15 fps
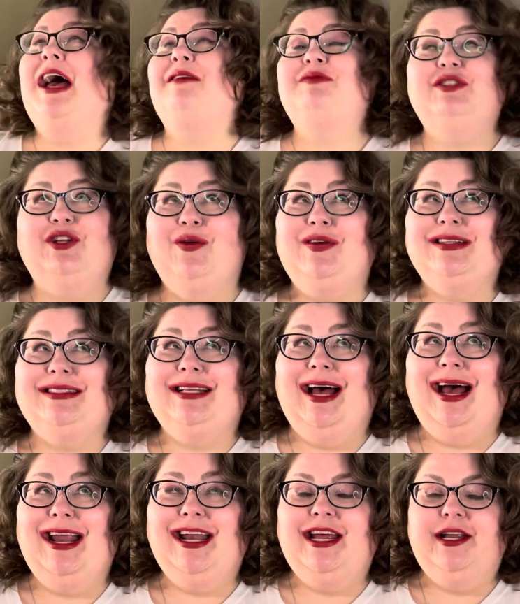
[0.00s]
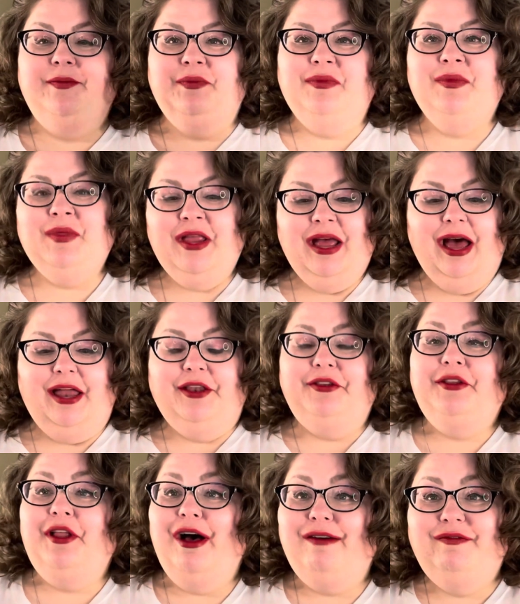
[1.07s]
So excited.
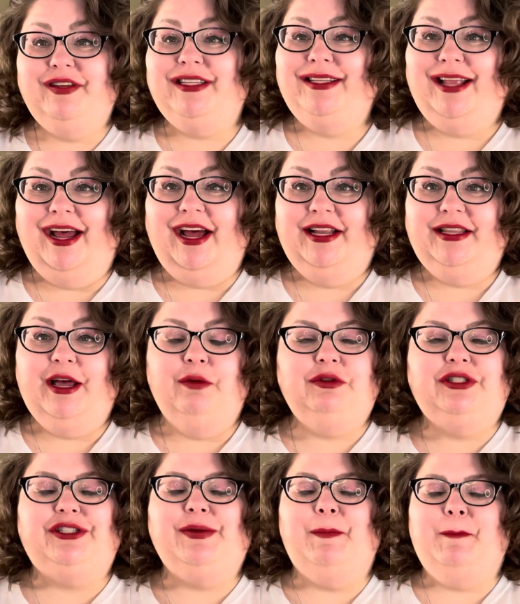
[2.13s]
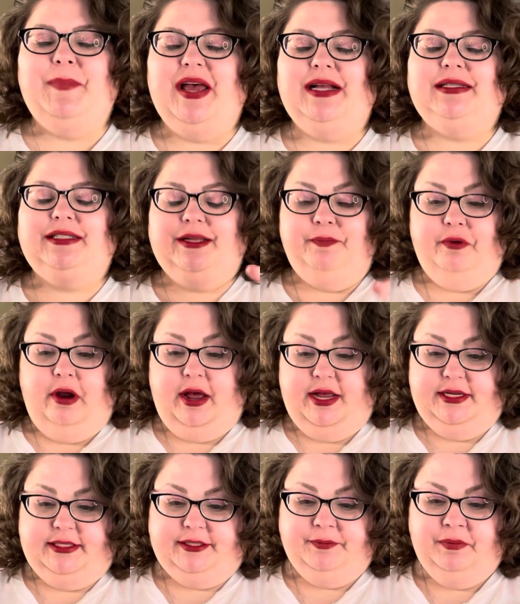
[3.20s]
Loved that. That was the best
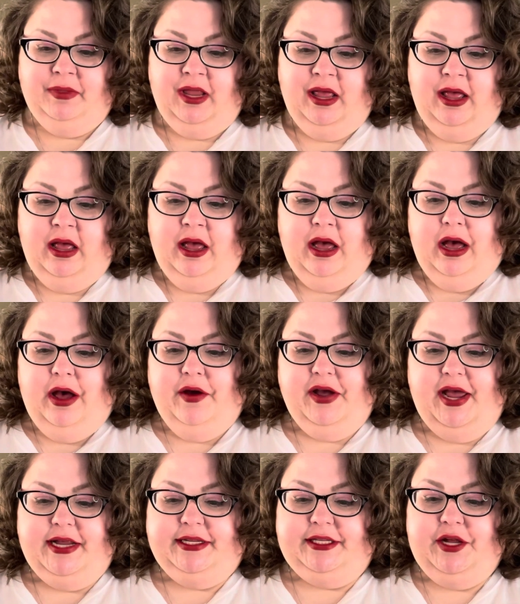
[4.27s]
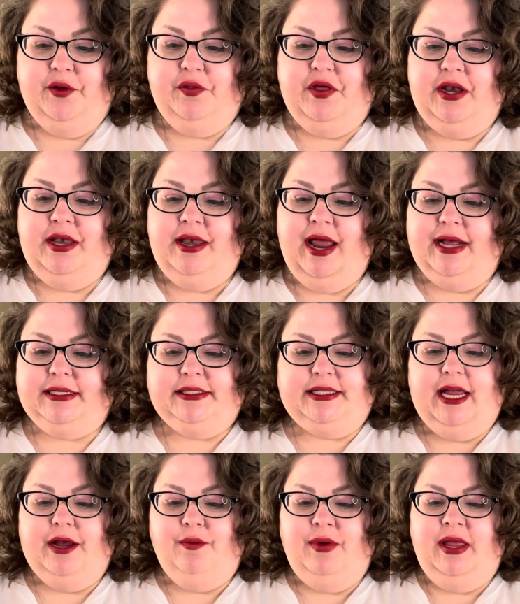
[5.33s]
surprise. Okay, so the next
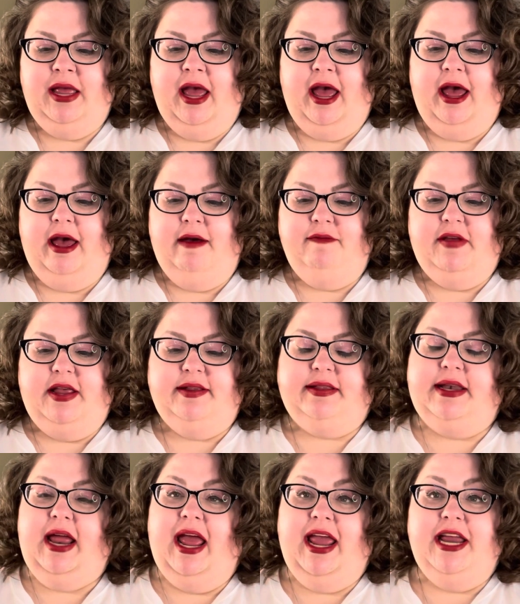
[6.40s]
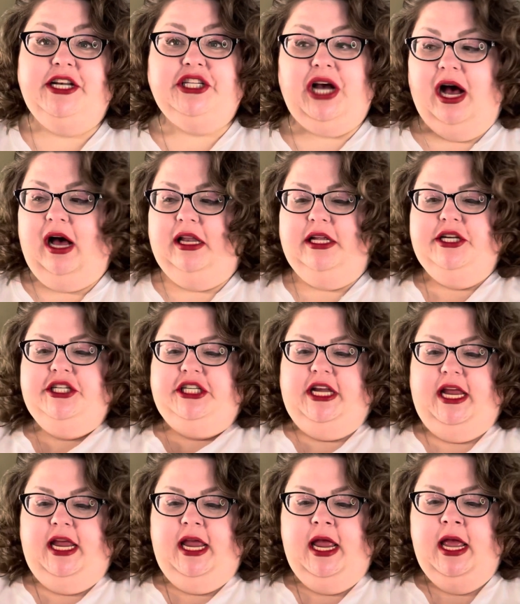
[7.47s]
thing we have is an
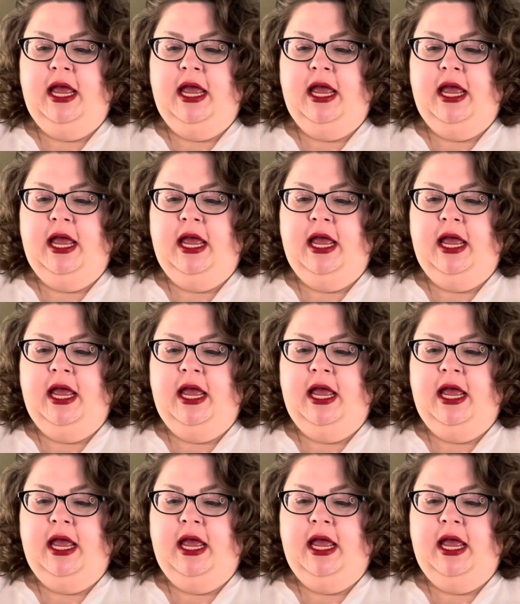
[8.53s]
Ageology,